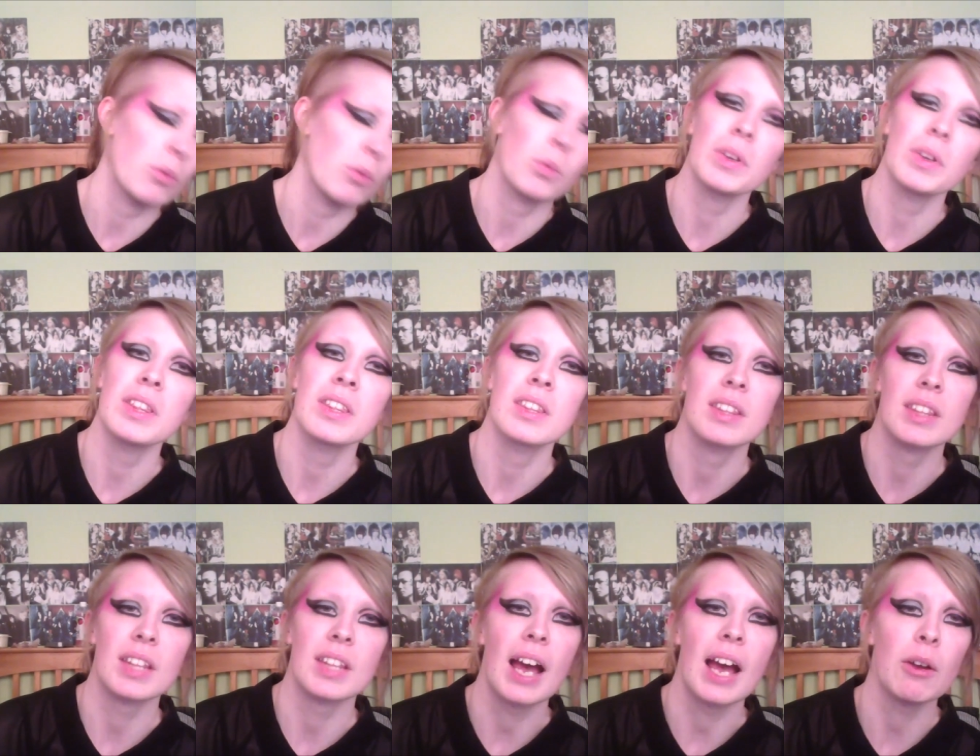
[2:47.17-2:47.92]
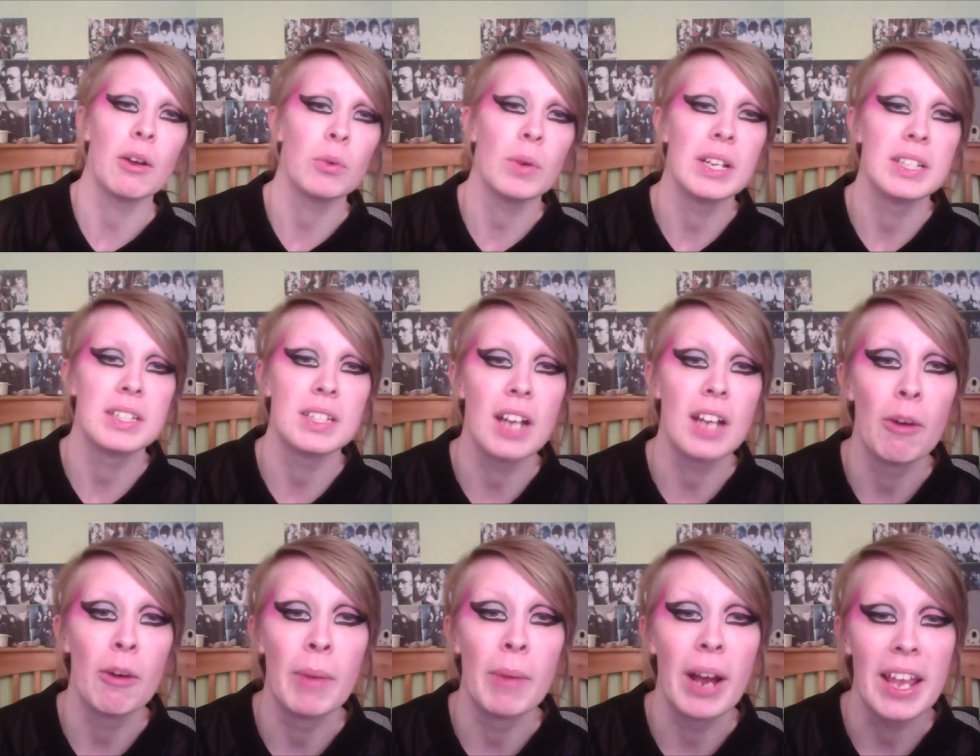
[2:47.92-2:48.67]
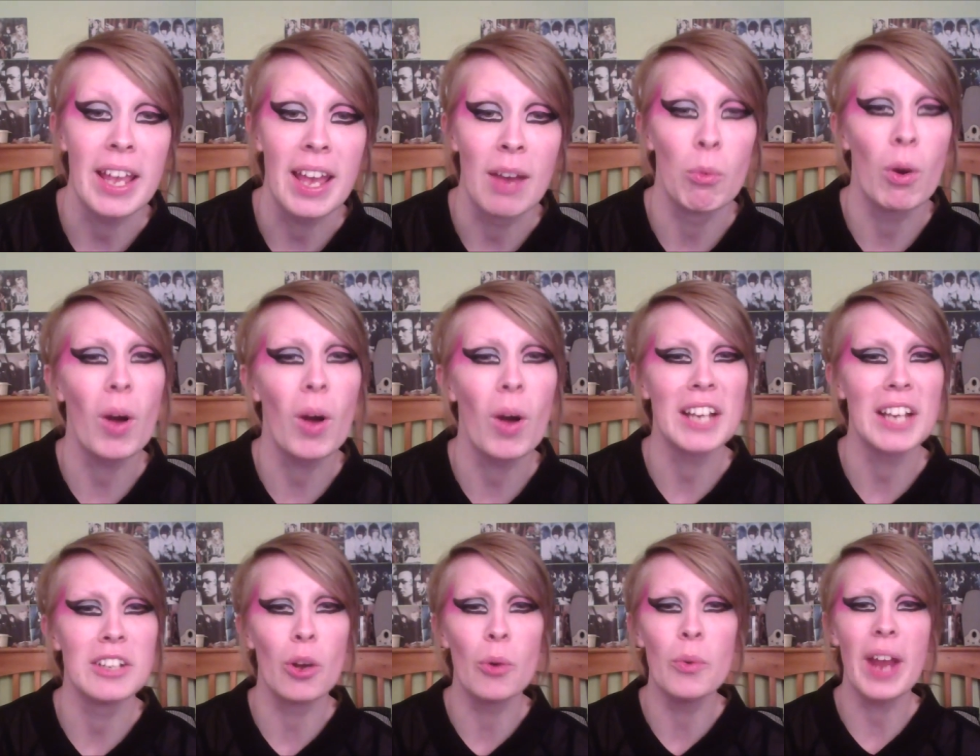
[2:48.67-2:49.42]
with how do I style my hair? Well,
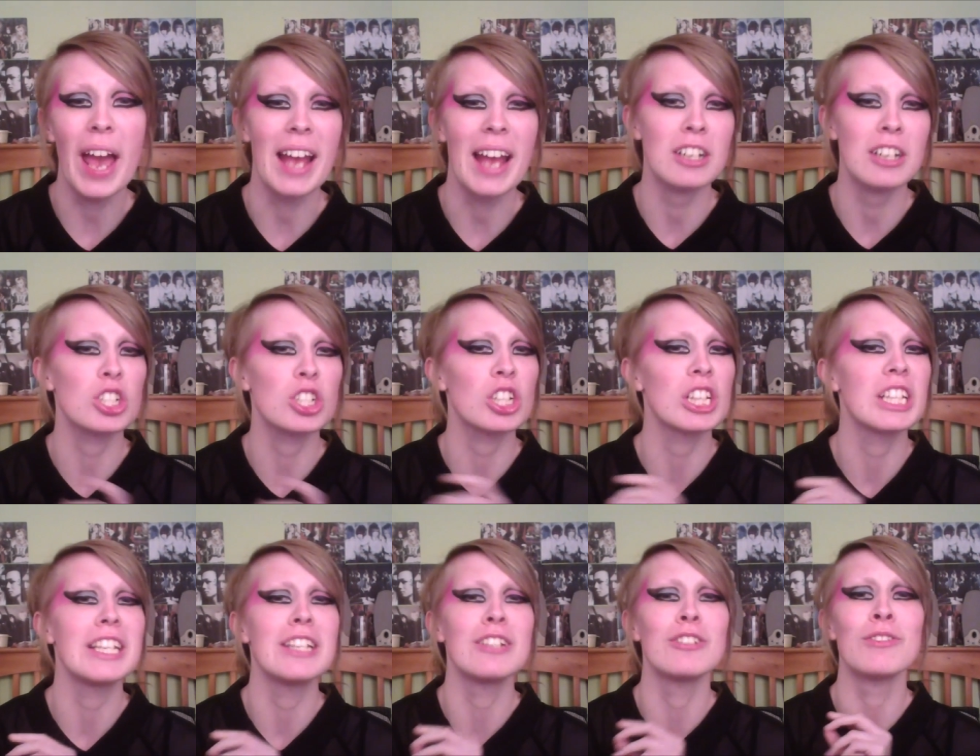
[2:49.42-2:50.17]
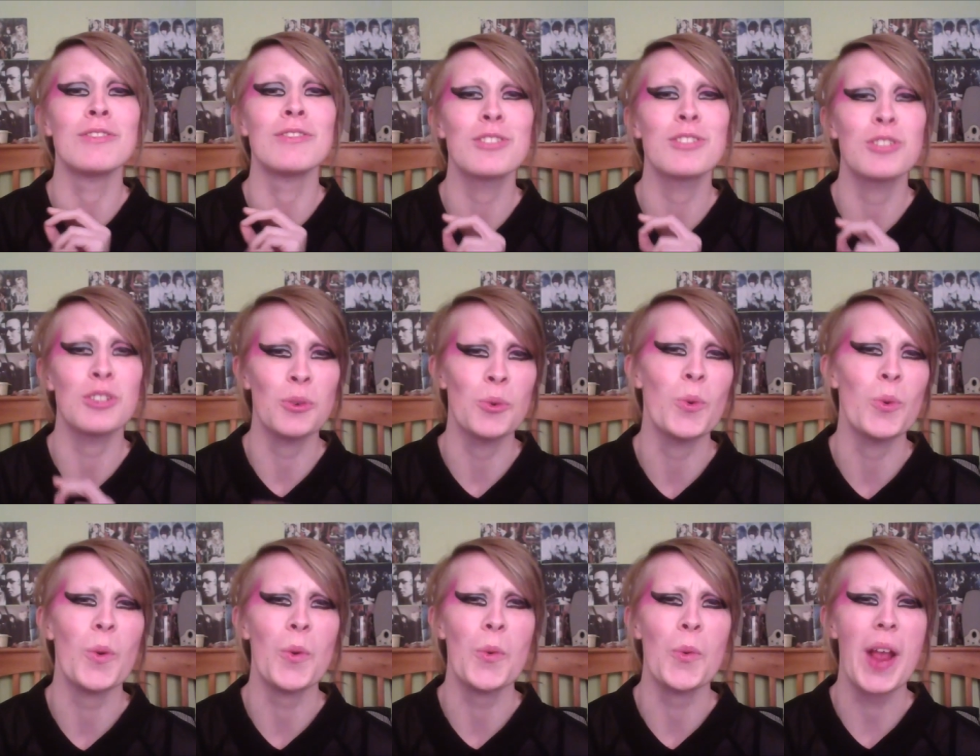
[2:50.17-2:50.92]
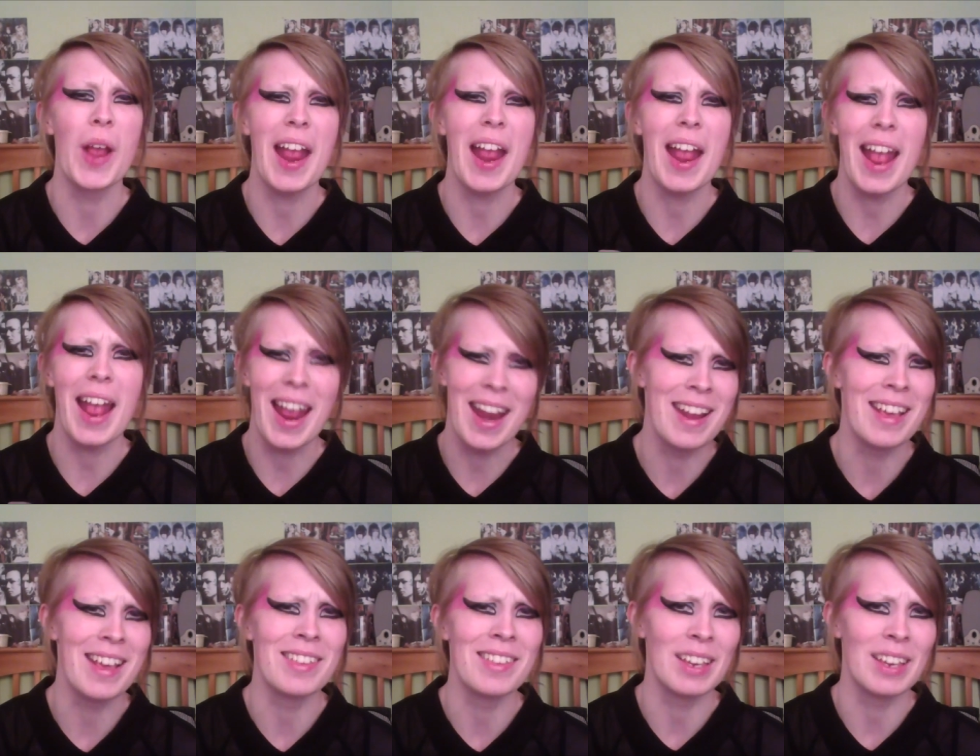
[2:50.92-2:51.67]
I don't actually do
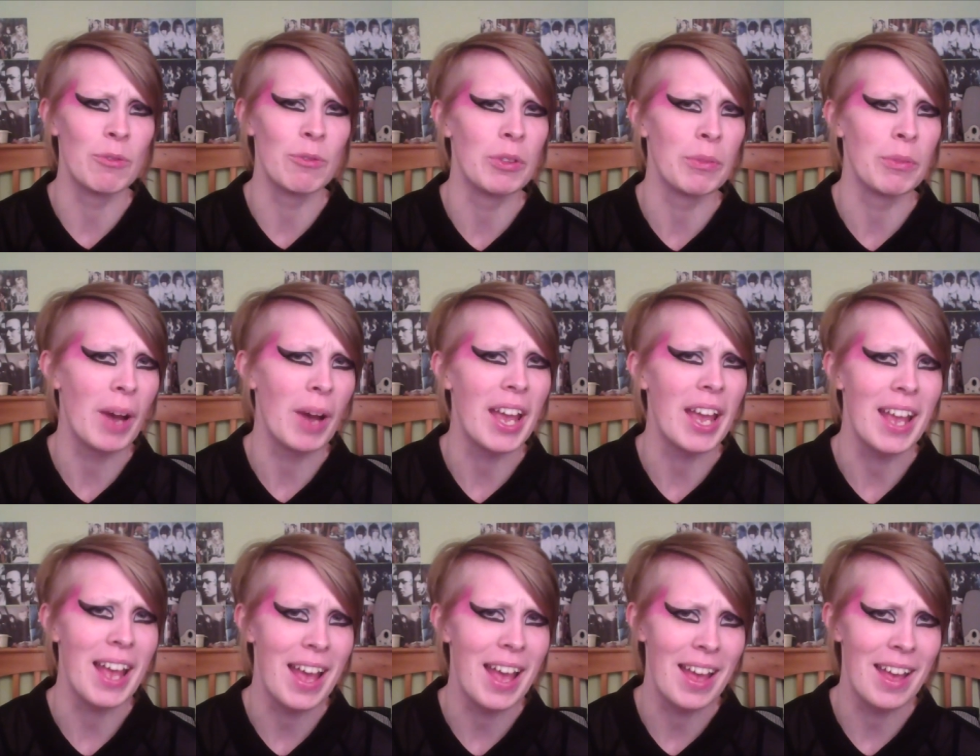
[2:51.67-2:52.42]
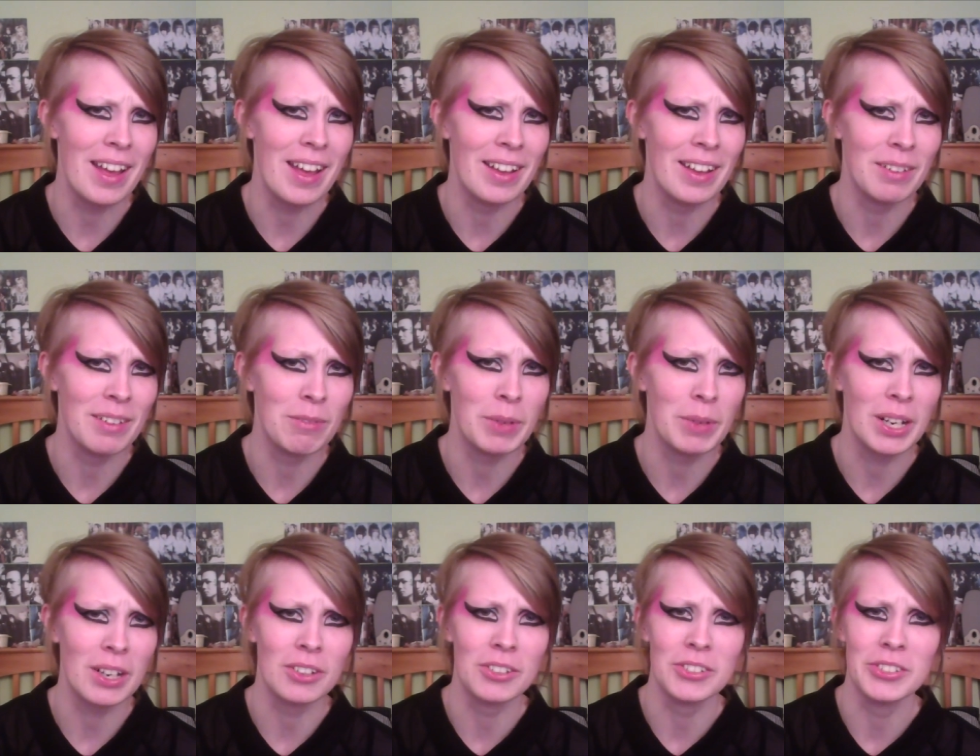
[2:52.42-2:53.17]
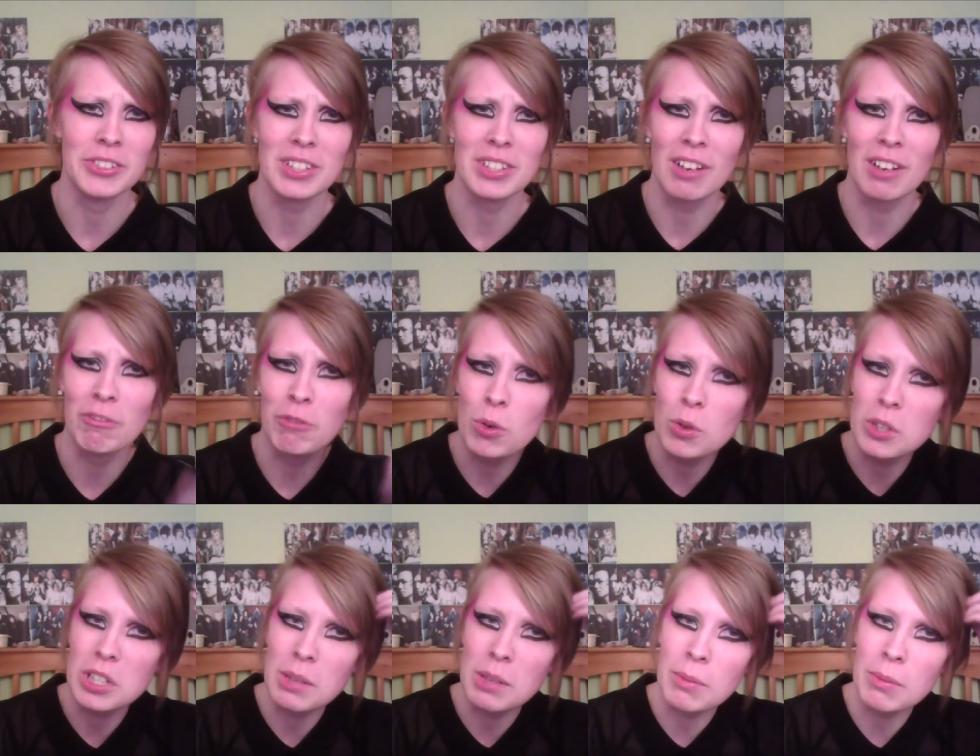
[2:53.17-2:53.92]
anything with my hair because
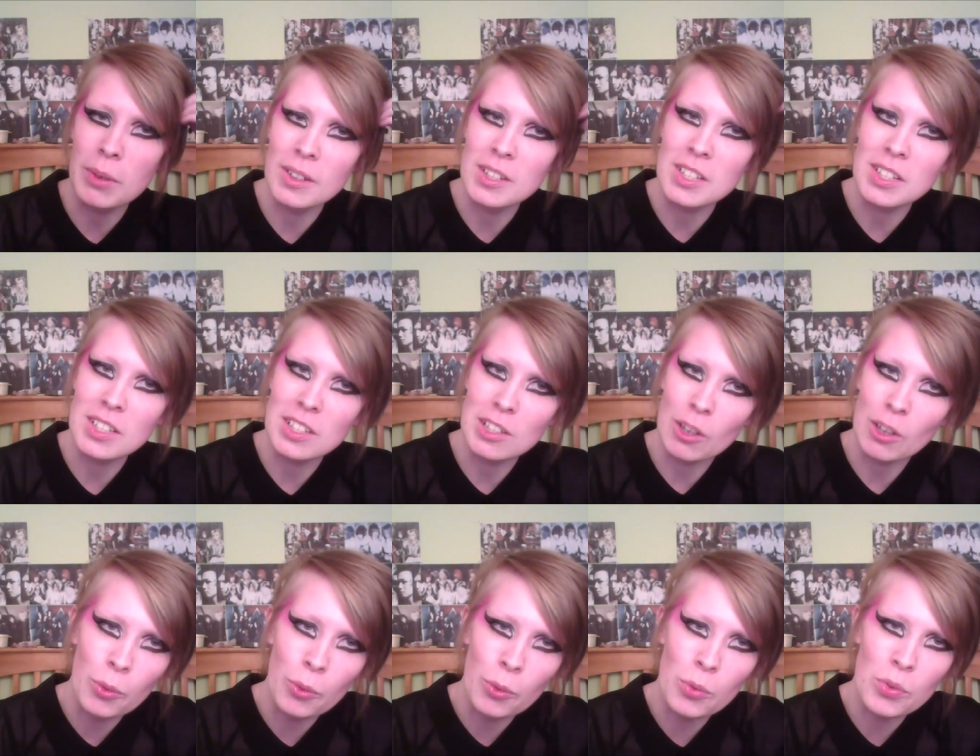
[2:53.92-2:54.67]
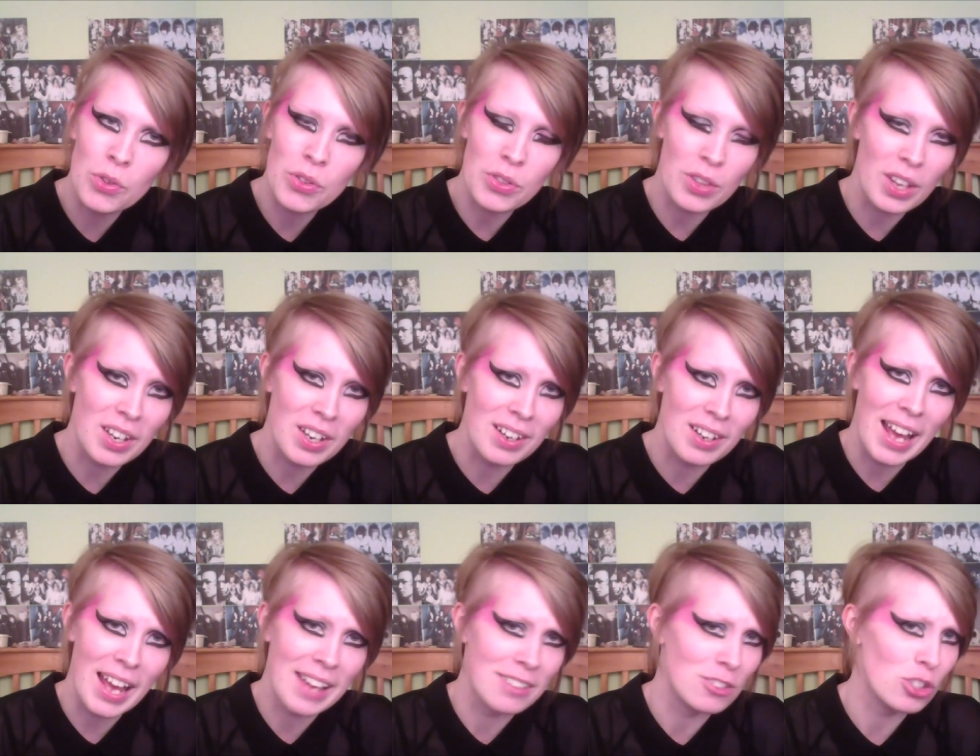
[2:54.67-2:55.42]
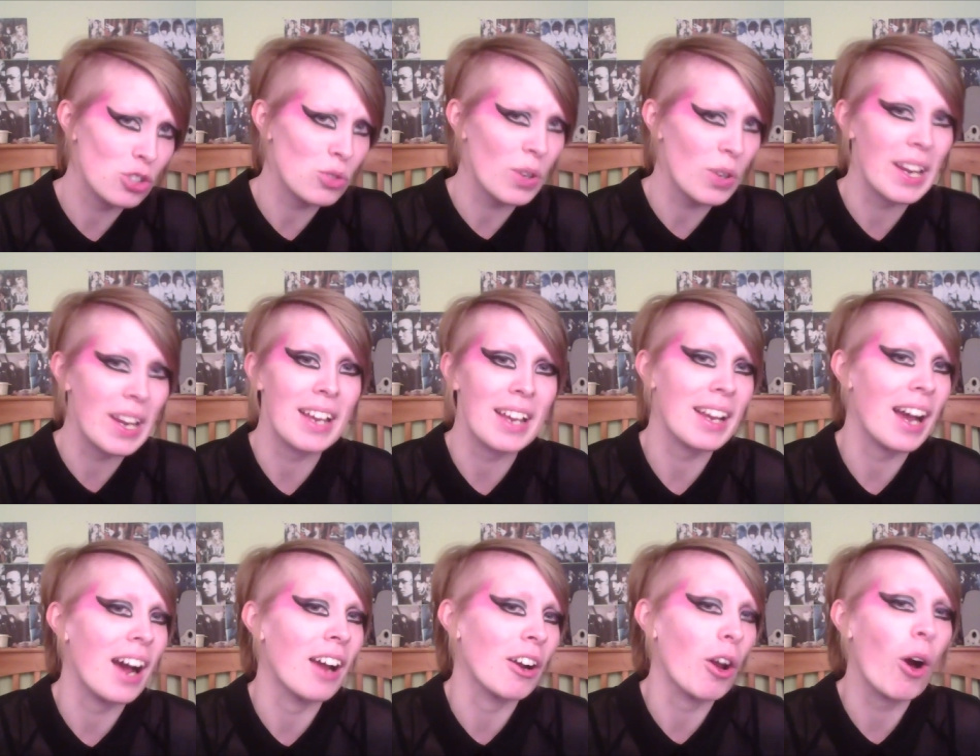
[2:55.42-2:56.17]
unfortunately it's so thin and straight it
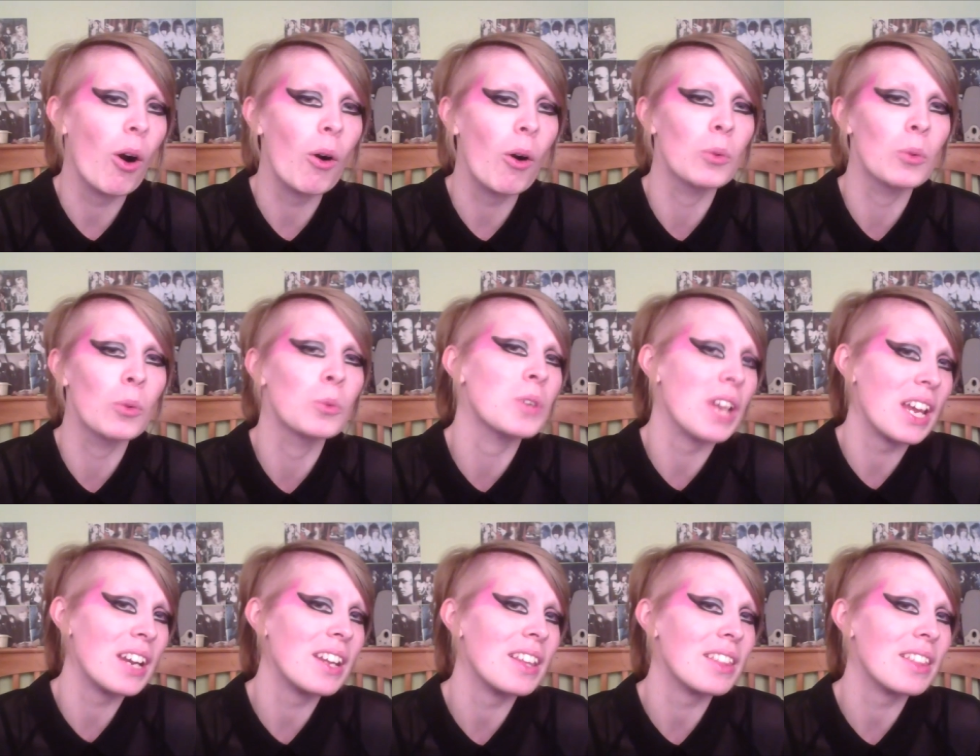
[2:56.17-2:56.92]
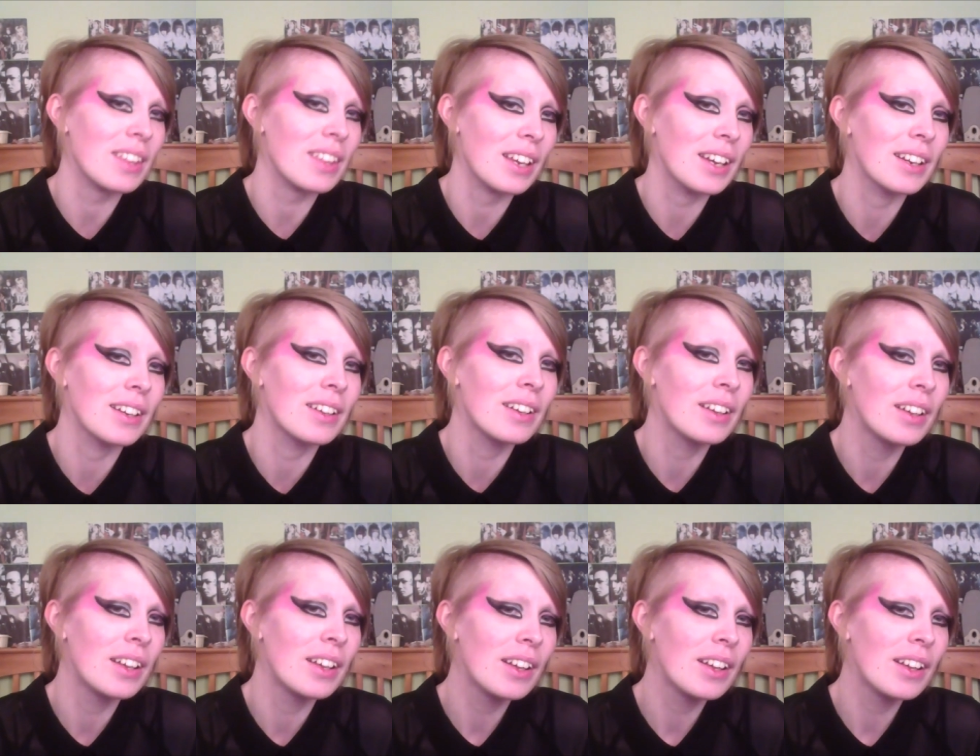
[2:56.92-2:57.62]
can't hold anything.